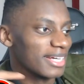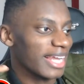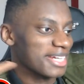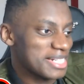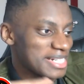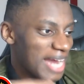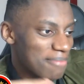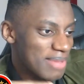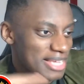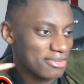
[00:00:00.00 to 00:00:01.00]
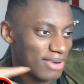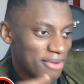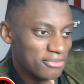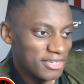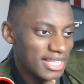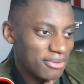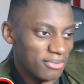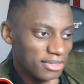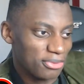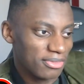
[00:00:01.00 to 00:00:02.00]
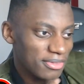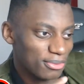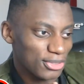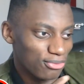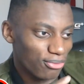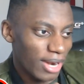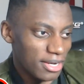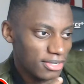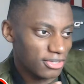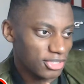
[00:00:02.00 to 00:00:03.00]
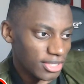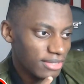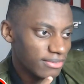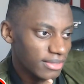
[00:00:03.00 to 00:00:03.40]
I should not mess around with it with just regular stuff.